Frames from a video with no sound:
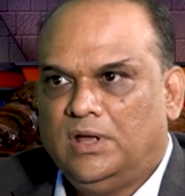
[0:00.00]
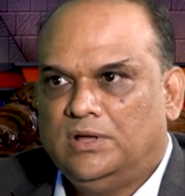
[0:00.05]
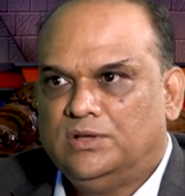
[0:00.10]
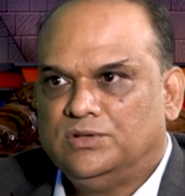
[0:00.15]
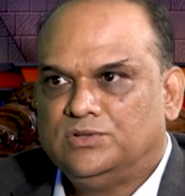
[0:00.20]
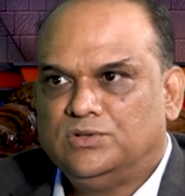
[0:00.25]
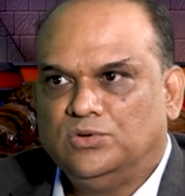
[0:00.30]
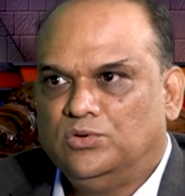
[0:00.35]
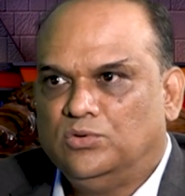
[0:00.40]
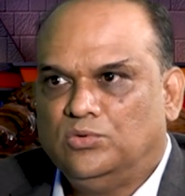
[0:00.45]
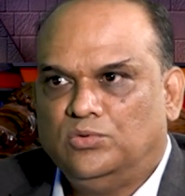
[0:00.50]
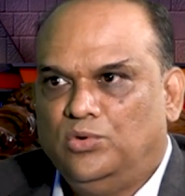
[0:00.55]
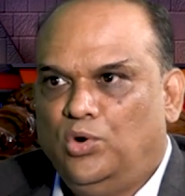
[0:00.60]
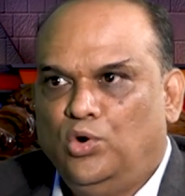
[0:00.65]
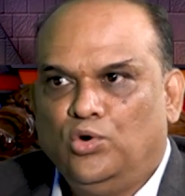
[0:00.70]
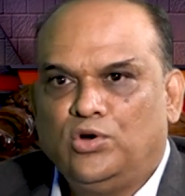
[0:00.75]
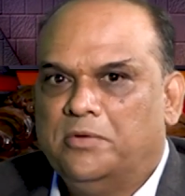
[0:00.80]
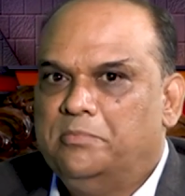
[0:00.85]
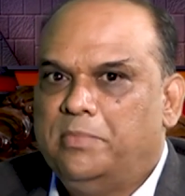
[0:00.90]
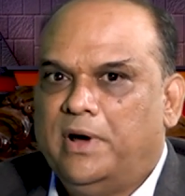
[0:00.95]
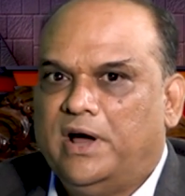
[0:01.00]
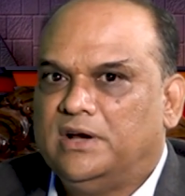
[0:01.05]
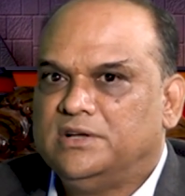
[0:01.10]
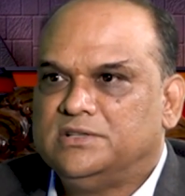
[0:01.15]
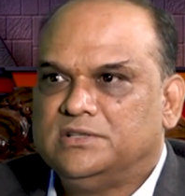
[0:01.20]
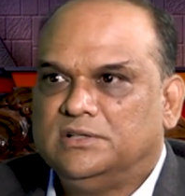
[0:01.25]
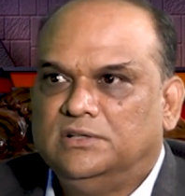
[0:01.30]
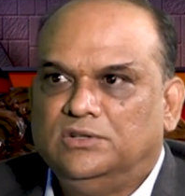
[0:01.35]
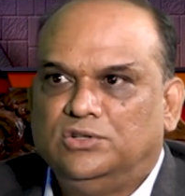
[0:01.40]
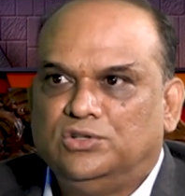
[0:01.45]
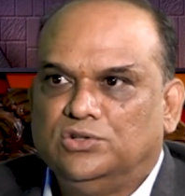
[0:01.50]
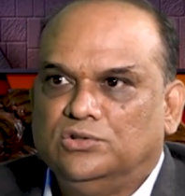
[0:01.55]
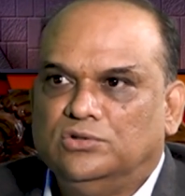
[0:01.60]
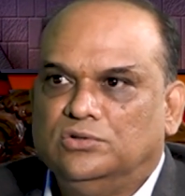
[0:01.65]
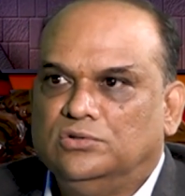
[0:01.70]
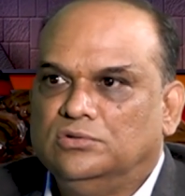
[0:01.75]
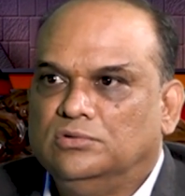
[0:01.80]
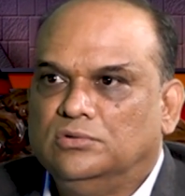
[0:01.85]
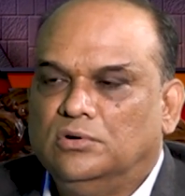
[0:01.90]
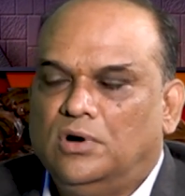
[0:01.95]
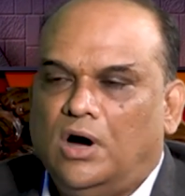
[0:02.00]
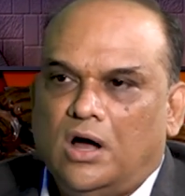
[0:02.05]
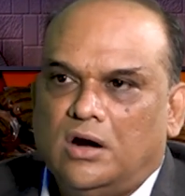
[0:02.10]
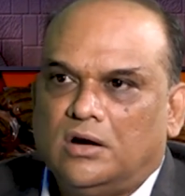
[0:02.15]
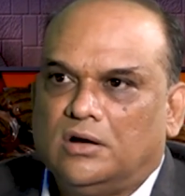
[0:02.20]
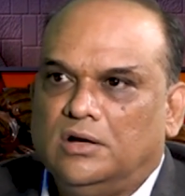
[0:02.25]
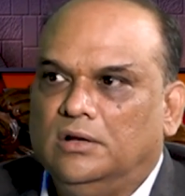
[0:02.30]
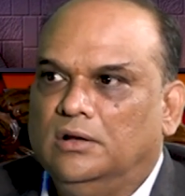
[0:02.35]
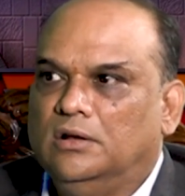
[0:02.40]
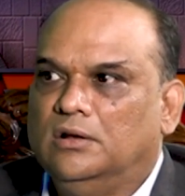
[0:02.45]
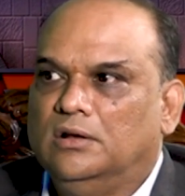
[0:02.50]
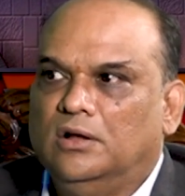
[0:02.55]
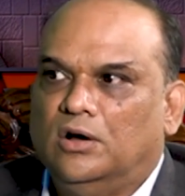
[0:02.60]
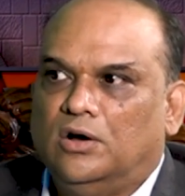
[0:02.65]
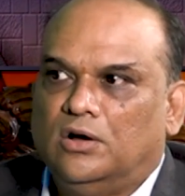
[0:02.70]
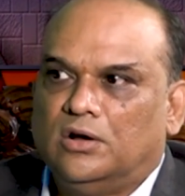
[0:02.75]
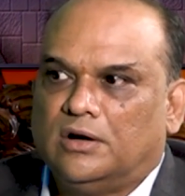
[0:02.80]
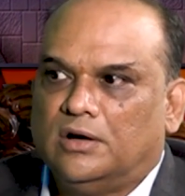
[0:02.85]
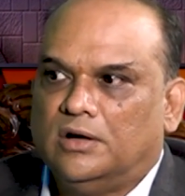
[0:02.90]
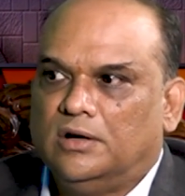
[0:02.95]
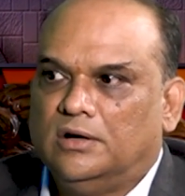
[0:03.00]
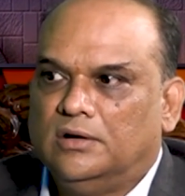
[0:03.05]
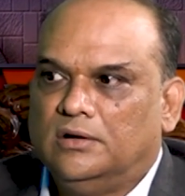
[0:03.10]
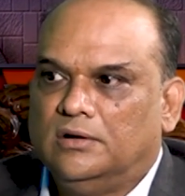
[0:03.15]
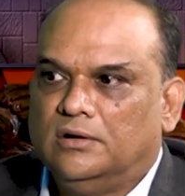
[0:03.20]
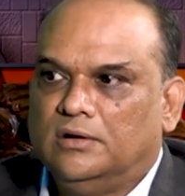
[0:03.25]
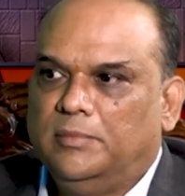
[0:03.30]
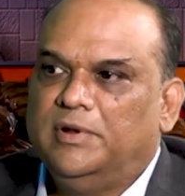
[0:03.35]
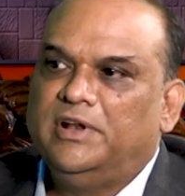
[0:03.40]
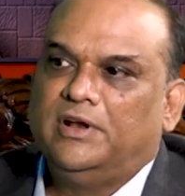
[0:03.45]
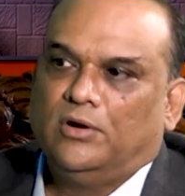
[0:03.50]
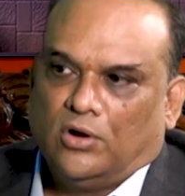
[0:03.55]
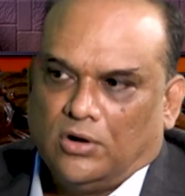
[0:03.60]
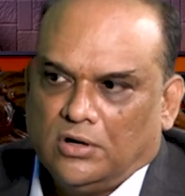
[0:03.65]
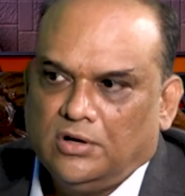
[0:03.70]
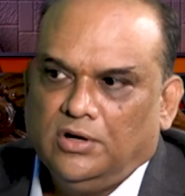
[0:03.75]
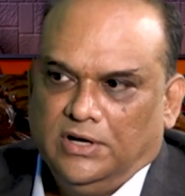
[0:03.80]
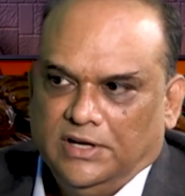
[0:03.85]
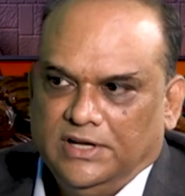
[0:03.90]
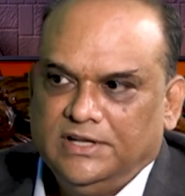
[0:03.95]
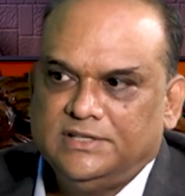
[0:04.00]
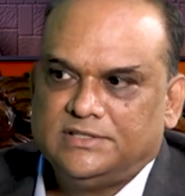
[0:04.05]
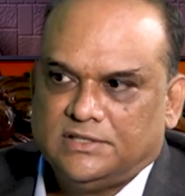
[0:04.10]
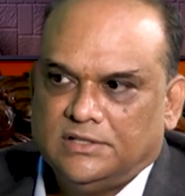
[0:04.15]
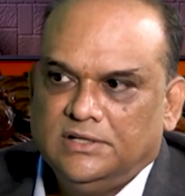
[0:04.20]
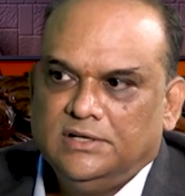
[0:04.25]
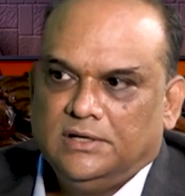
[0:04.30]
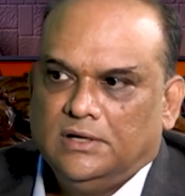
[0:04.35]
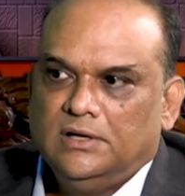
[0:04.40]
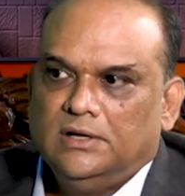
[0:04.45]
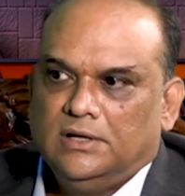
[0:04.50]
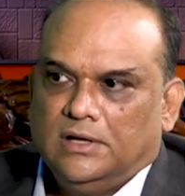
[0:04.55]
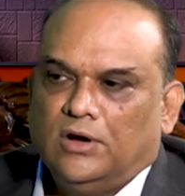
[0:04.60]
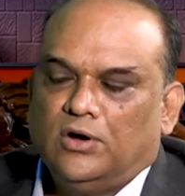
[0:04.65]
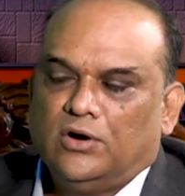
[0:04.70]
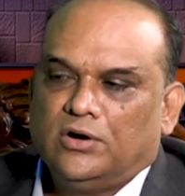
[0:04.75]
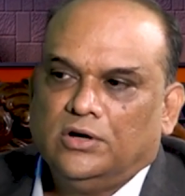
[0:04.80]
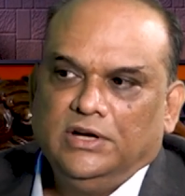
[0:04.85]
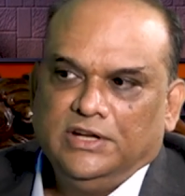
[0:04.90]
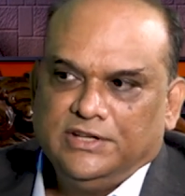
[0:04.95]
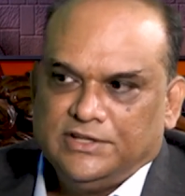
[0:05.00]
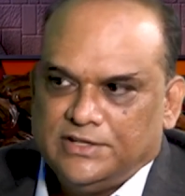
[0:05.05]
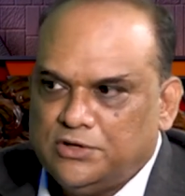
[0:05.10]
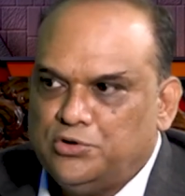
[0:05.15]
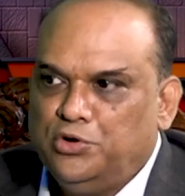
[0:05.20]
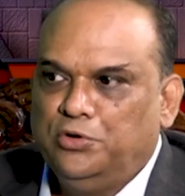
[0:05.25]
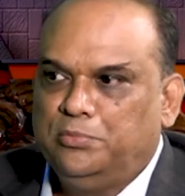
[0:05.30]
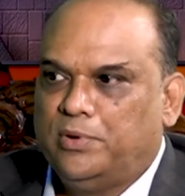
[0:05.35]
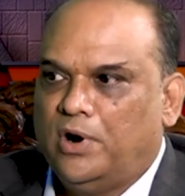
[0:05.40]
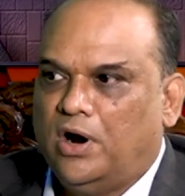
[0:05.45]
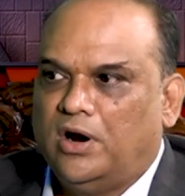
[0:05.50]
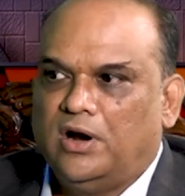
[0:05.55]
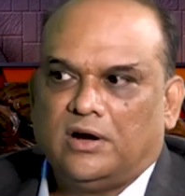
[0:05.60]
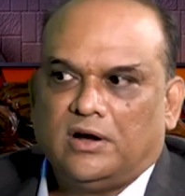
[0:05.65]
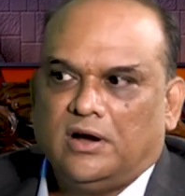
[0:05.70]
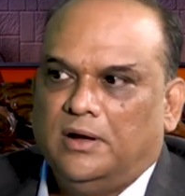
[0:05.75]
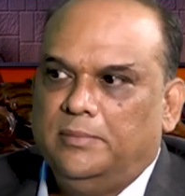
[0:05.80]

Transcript: So no comparison to Oracle or, Oracle is a good product.